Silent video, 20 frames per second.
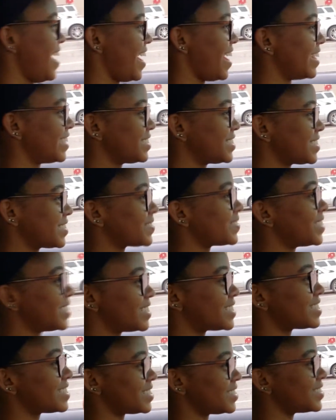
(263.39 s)
I just want and
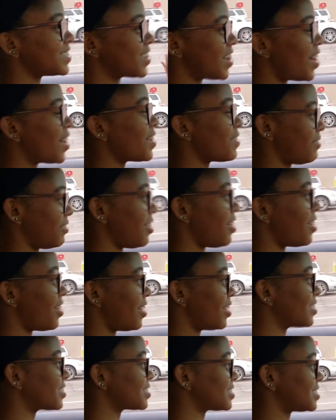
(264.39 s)
a rookie
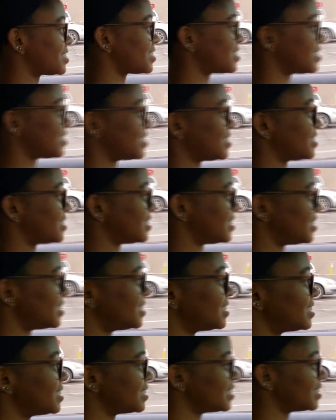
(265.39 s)
driver should not be
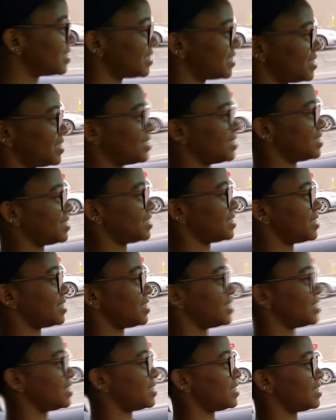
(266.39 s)
vlogging and driving at the same
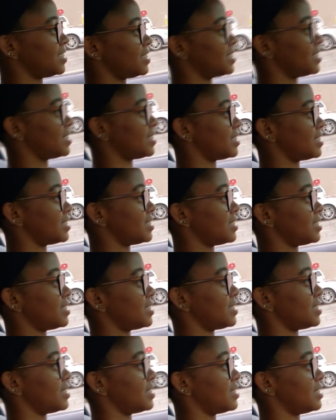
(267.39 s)
time.
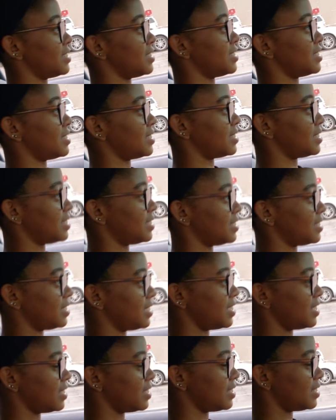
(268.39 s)
But
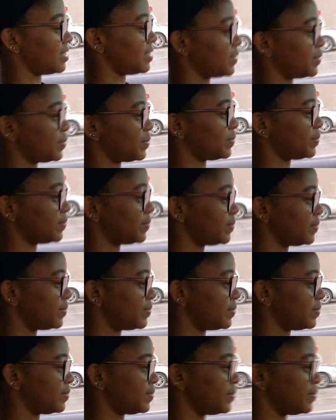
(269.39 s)
as long as it's
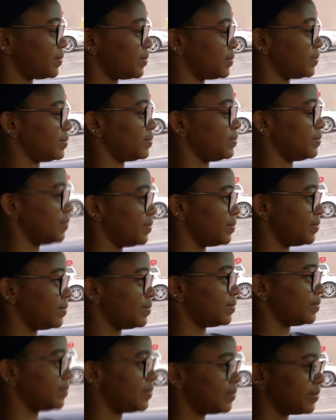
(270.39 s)
hands-free,
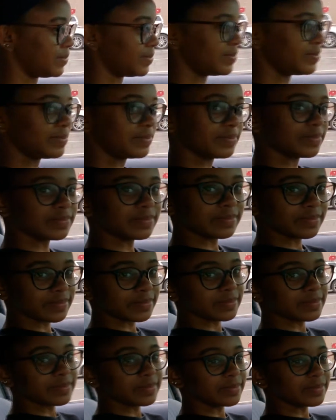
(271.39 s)
whatever keeps the
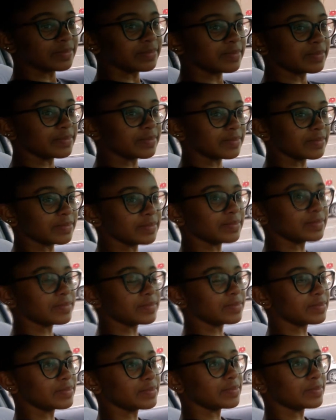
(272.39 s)
hands away
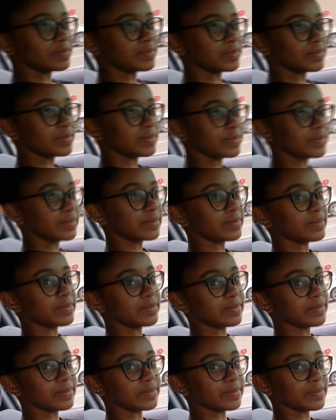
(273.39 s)
from the phone,
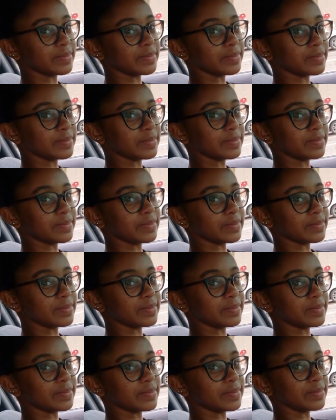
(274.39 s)
I guess it's
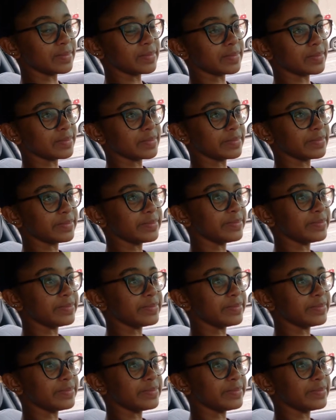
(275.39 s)
okay.